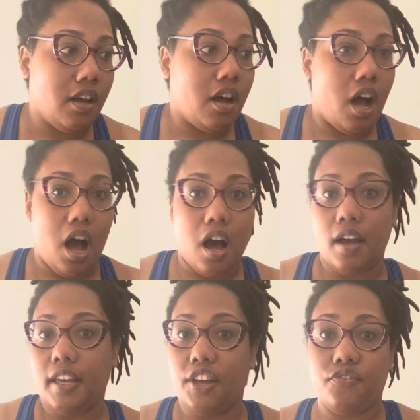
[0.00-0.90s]

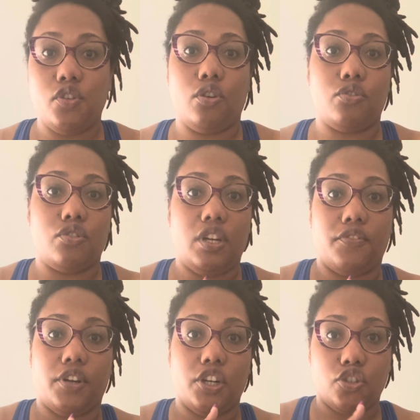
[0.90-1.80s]
If
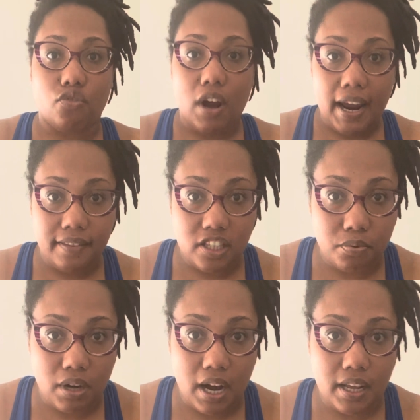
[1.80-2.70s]
you're gonna try these
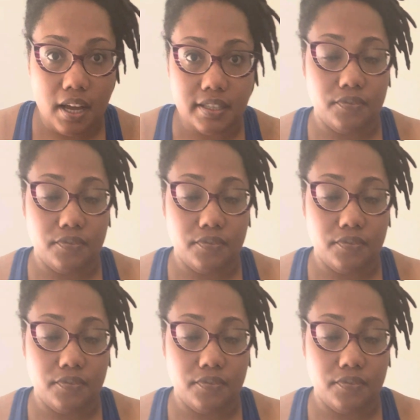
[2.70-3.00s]
products,